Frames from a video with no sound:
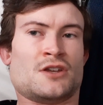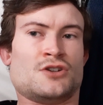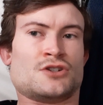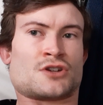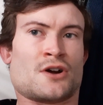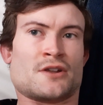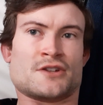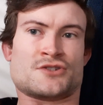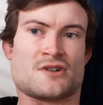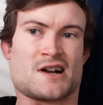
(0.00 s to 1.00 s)
just go to the
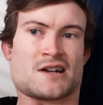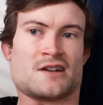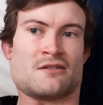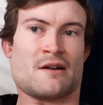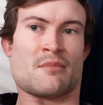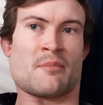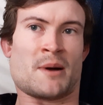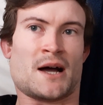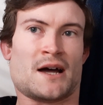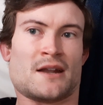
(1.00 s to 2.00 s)
truck and you grab a
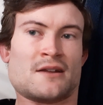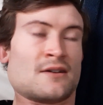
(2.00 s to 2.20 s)
part.